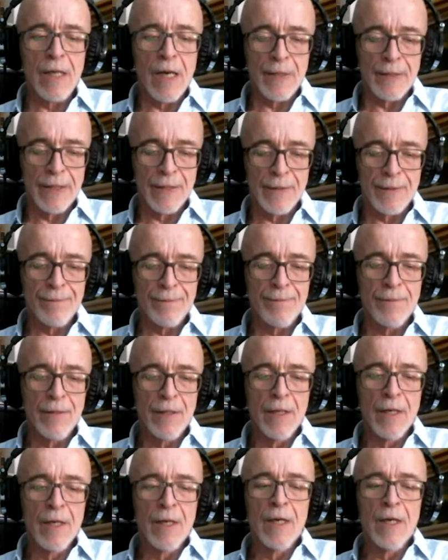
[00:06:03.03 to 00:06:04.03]
Our continent,
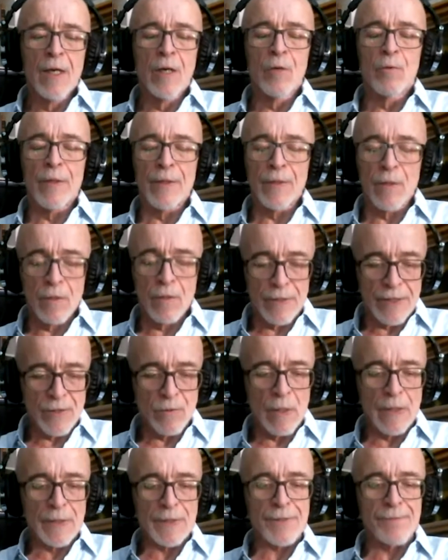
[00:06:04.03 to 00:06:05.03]
where it
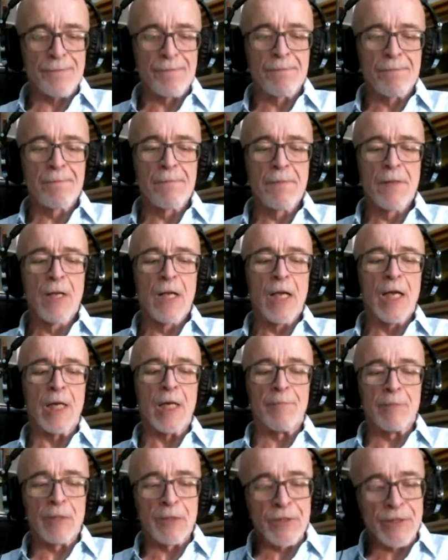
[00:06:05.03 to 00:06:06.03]
always was,
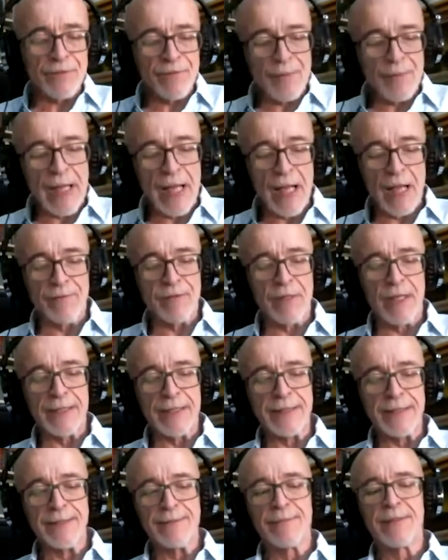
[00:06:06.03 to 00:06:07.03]
emerging from the
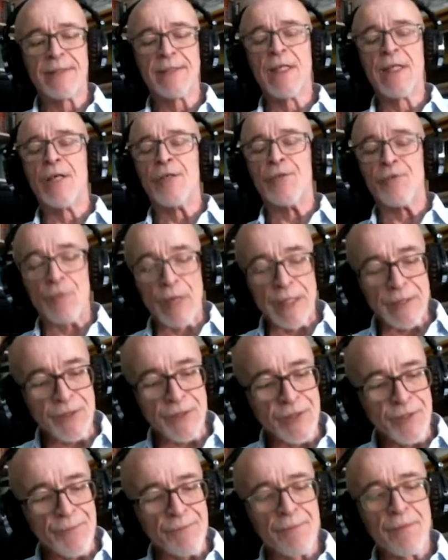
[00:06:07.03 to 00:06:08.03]
half-light,
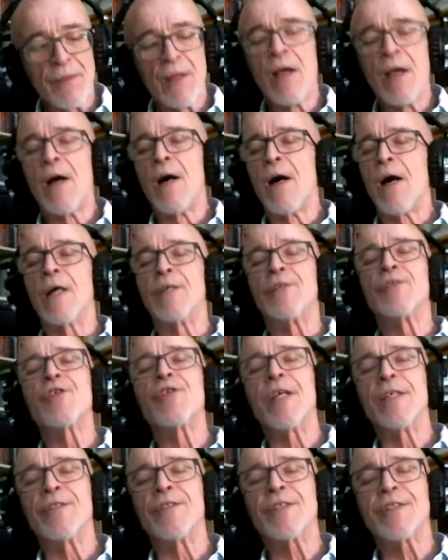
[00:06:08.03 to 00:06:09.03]
drenched,
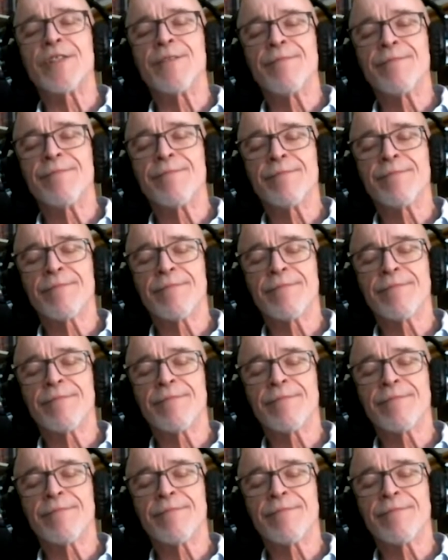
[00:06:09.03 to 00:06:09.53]
unchanged.